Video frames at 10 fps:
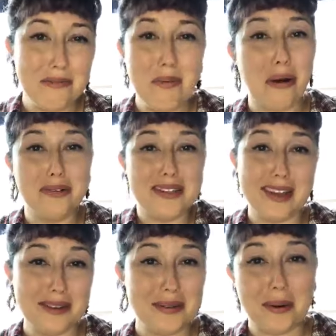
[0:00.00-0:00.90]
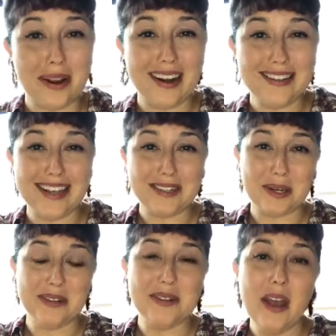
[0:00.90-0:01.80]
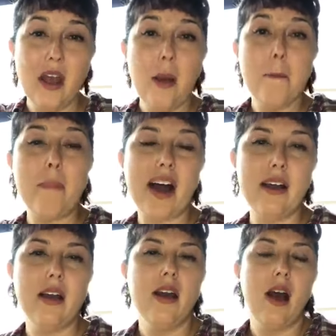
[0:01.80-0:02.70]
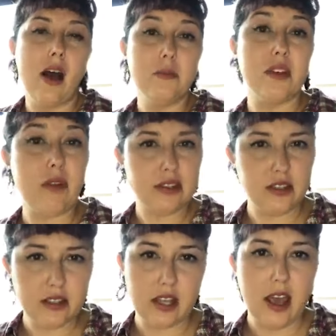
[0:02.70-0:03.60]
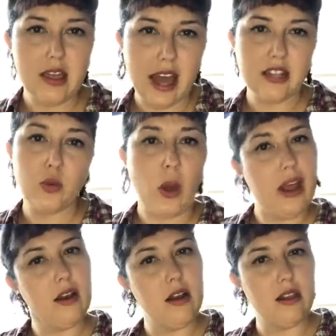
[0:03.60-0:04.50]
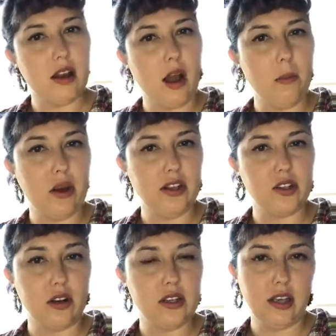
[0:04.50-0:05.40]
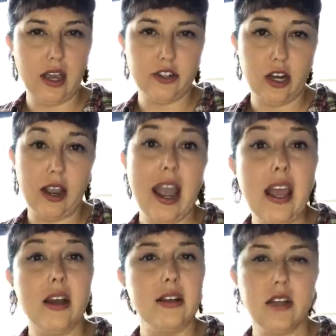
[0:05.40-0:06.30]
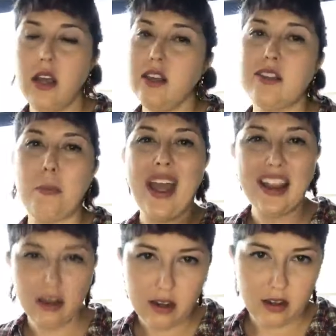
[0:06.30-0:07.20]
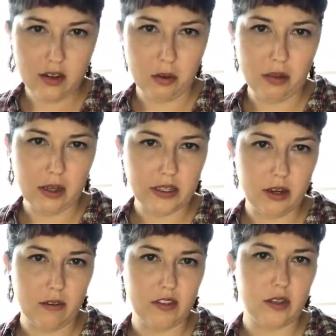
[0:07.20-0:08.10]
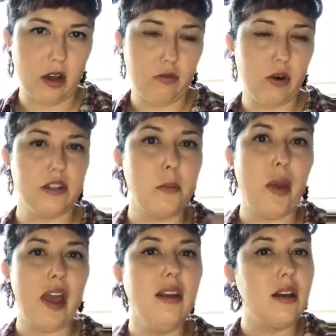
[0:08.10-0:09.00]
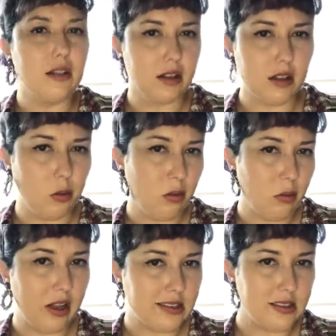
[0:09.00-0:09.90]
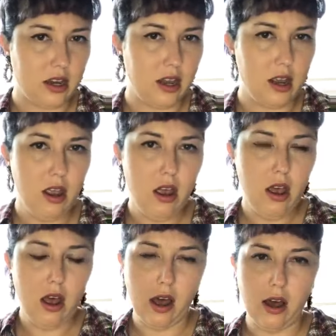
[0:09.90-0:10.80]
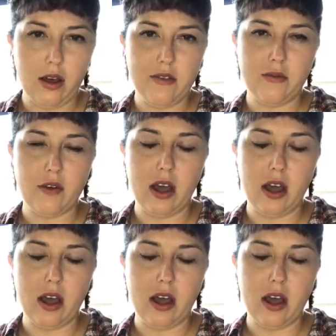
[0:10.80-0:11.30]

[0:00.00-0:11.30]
post-sales organizations. But suffice it to say, that's when the company starts engaging. And depending on the complexity of the software, depending on the complexity of